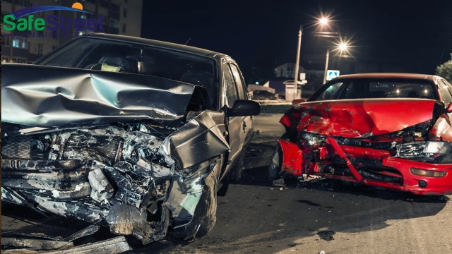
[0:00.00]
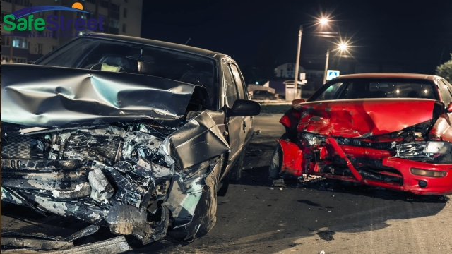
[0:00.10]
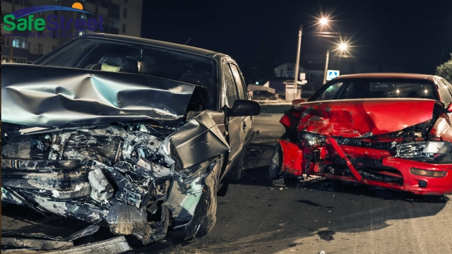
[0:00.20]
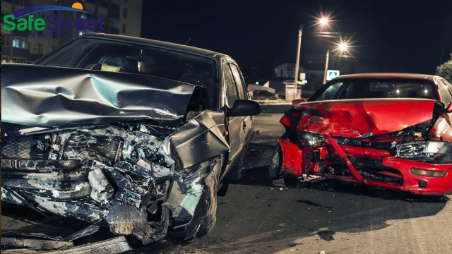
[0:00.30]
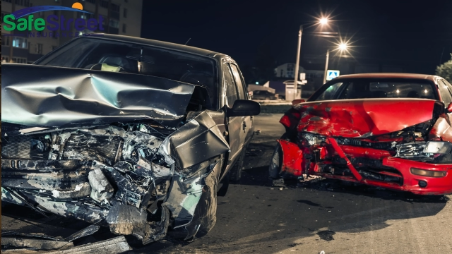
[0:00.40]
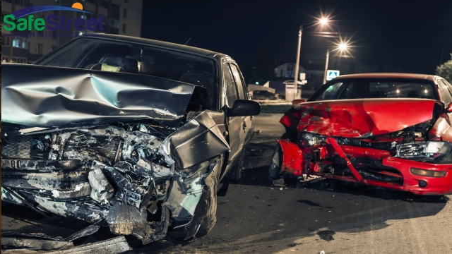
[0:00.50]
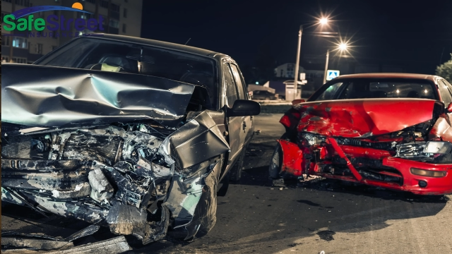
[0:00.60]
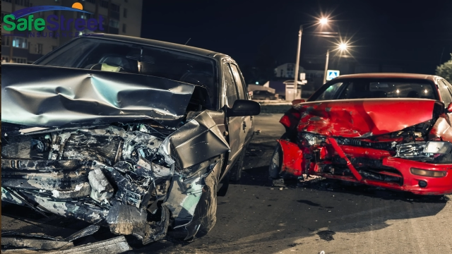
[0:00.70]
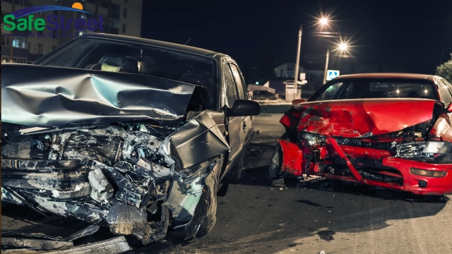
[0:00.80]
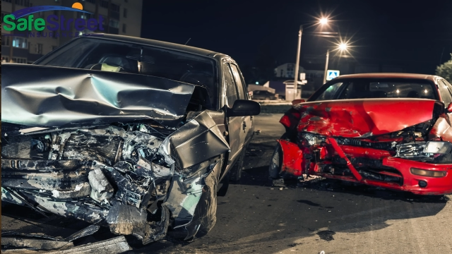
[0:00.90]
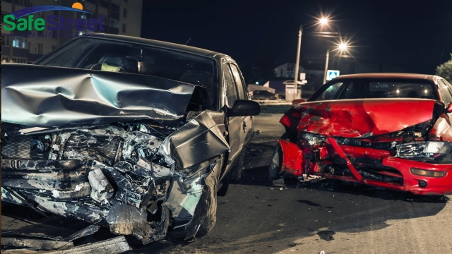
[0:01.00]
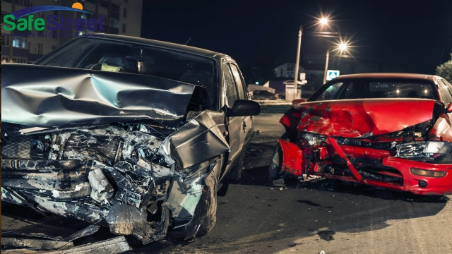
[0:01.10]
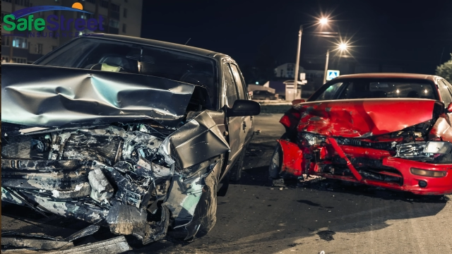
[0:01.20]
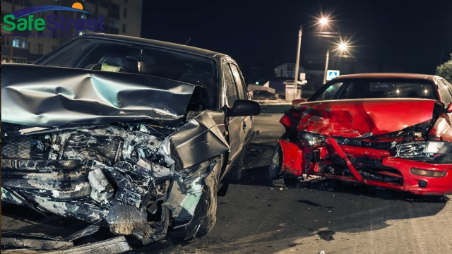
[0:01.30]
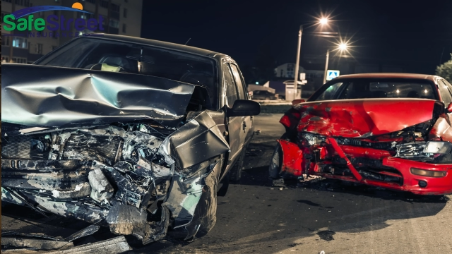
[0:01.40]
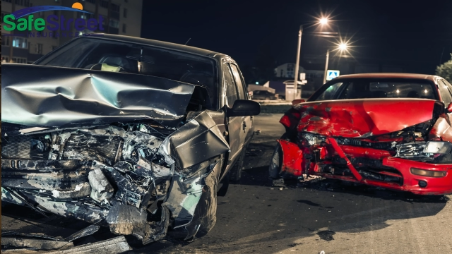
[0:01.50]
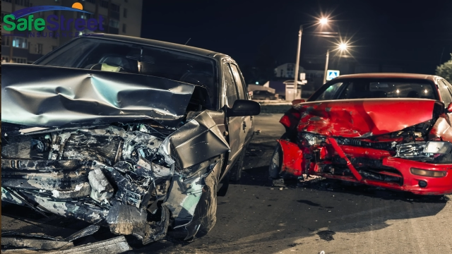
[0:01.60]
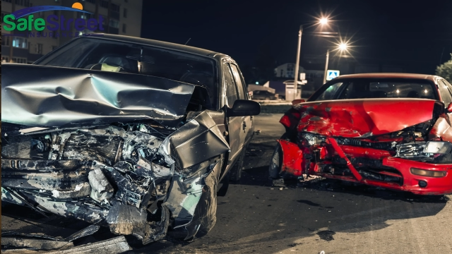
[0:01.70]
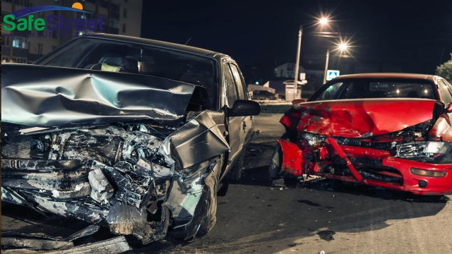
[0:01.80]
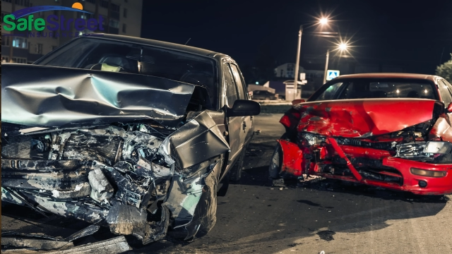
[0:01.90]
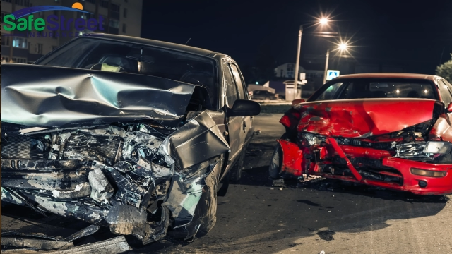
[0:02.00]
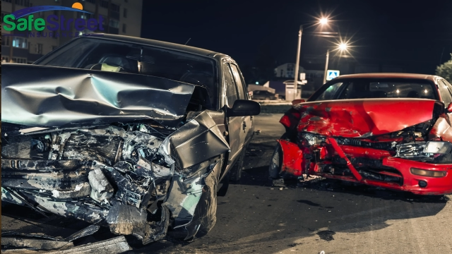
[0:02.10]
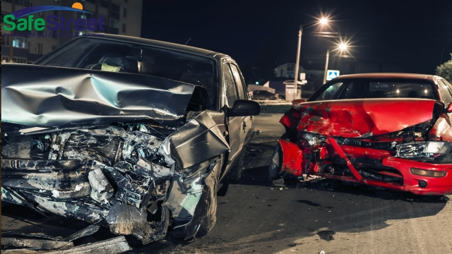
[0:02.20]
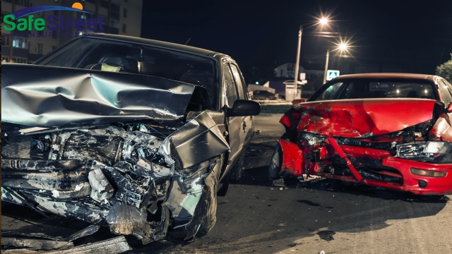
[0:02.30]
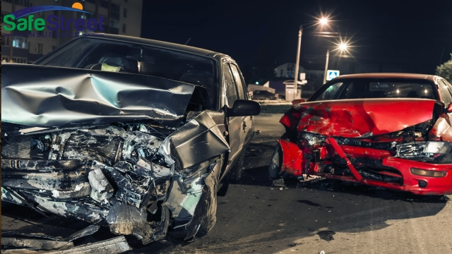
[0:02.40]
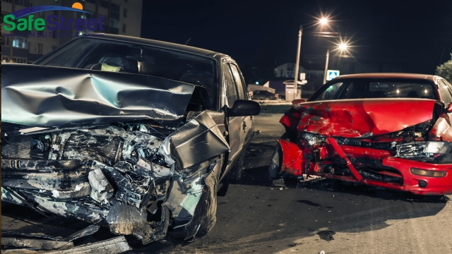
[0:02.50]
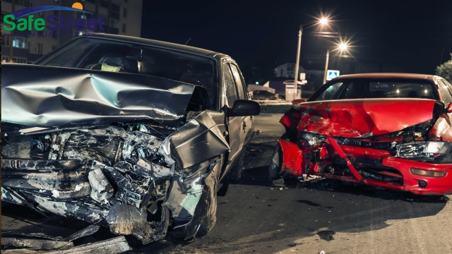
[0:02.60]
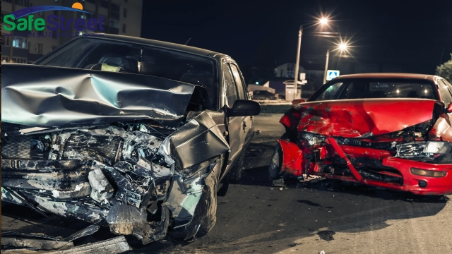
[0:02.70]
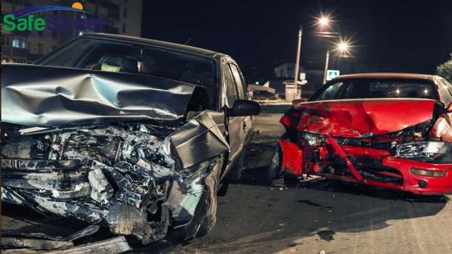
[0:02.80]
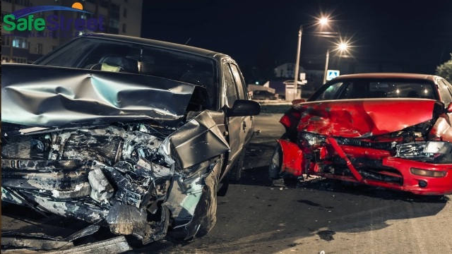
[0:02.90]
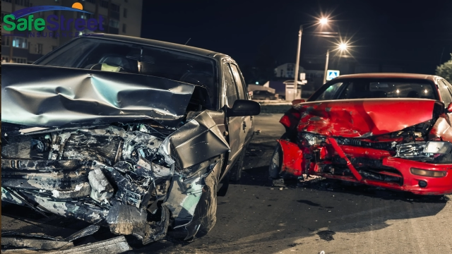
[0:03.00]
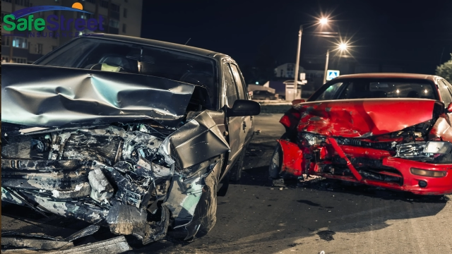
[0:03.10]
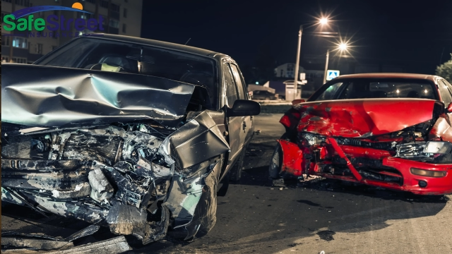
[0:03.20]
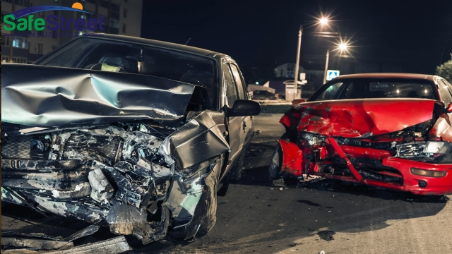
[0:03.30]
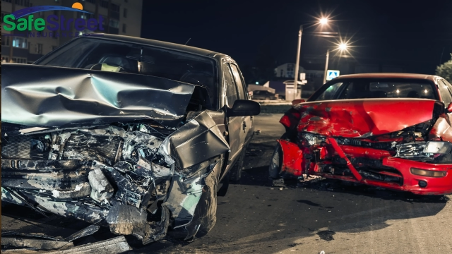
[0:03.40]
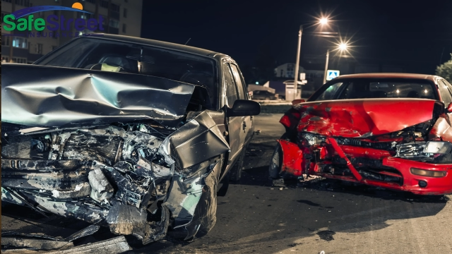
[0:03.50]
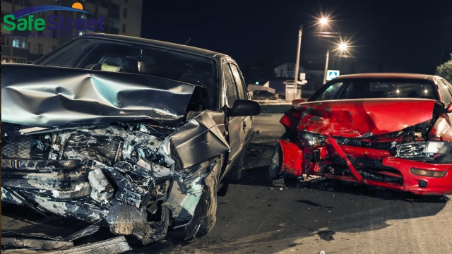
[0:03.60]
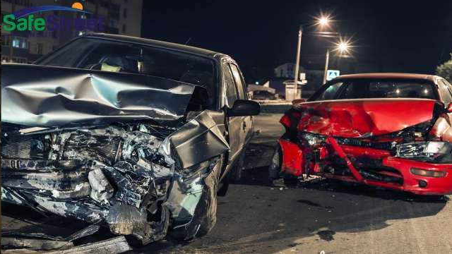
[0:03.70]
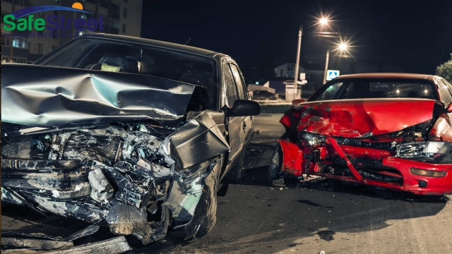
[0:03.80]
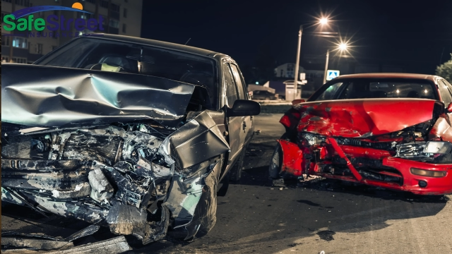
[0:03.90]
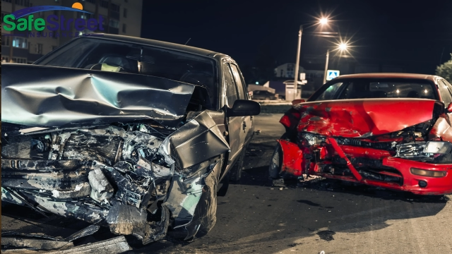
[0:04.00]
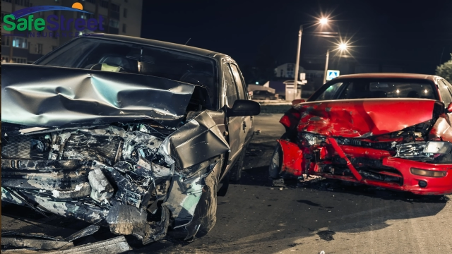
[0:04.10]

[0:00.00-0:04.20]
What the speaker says: [unreadable: no face in view]